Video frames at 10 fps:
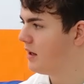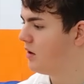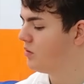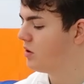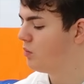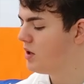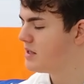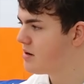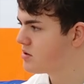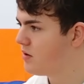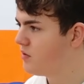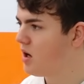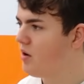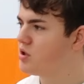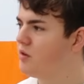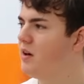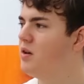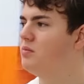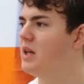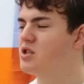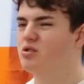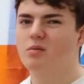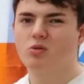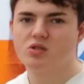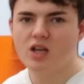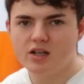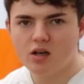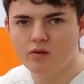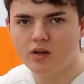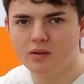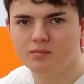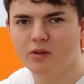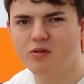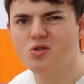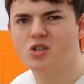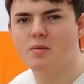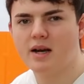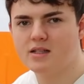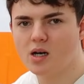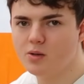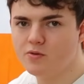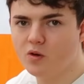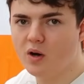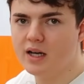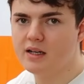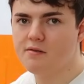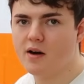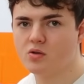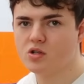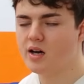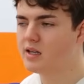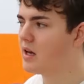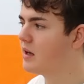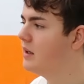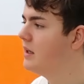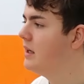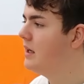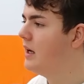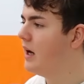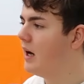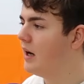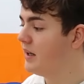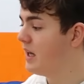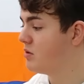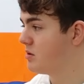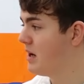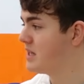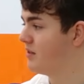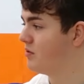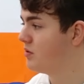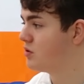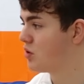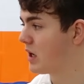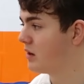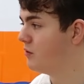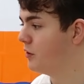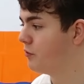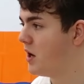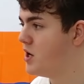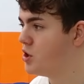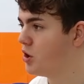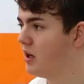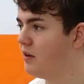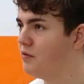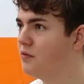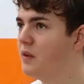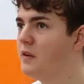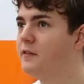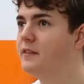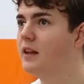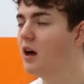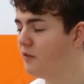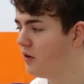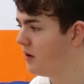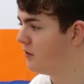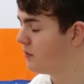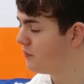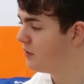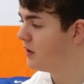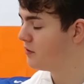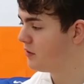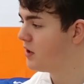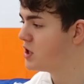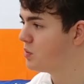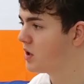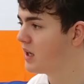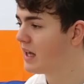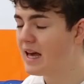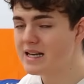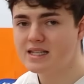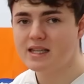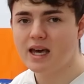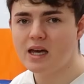Now, the one downside for the Irish, I felt, their scrum got turned over a few too many times for Andy Farrell's liking, and that was a massive strength for the French. And if the French were going to get into the